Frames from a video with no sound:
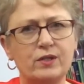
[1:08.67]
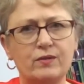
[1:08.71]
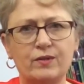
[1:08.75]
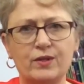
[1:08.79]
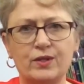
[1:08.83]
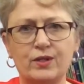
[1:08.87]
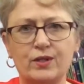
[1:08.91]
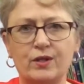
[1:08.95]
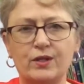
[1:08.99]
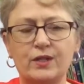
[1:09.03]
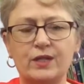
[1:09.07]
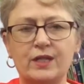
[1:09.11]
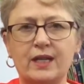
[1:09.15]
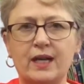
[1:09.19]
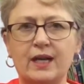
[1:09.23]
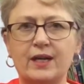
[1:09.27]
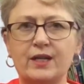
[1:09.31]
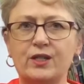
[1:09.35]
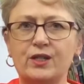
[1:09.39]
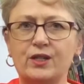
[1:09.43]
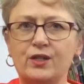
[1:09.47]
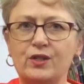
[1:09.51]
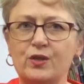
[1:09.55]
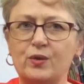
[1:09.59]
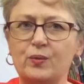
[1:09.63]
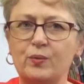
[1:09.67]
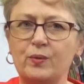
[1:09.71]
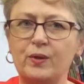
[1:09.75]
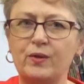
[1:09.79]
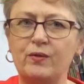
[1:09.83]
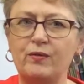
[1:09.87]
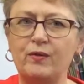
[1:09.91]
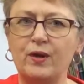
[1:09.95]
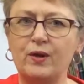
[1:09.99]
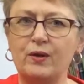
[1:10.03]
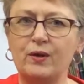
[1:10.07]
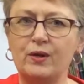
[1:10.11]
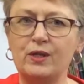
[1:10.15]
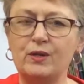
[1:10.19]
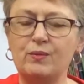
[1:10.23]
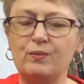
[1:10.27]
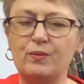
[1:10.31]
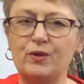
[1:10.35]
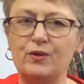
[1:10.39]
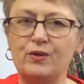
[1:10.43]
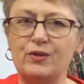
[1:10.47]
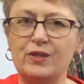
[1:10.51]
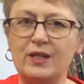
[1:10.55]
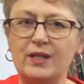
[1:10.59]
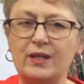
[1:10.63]
of associations with various
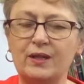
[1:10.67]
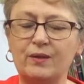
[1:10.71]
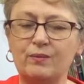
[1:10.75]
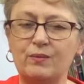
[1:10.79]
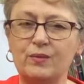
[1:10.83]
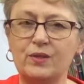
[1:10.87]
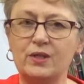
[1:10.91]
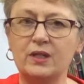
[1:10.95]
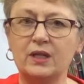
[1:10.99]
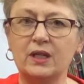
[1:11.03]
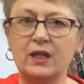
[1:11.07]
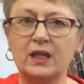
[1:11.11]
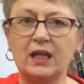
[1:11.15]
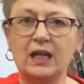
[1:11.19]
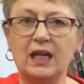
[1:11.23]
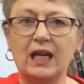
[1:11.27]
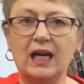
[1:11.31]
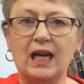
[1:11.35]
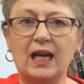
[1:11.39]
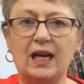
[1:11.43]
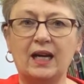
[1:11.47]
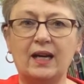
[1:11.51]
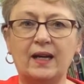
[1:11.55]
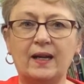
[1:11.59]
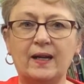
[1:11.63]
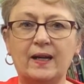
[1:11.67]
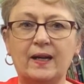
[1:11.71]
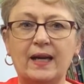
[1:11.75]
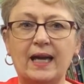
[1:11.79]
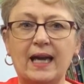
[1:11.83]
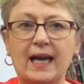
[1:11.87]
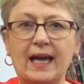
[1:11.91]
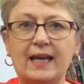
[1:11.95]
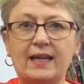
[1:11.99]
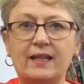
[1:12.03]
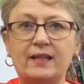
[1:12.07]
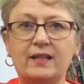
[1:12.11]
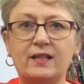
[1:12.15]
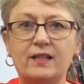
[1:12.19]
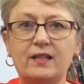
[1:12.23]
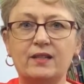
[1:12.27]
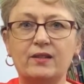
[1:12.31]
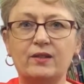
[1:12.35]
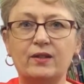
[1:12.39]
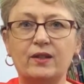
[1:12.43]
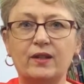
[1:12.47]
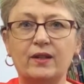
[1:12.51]
museums, and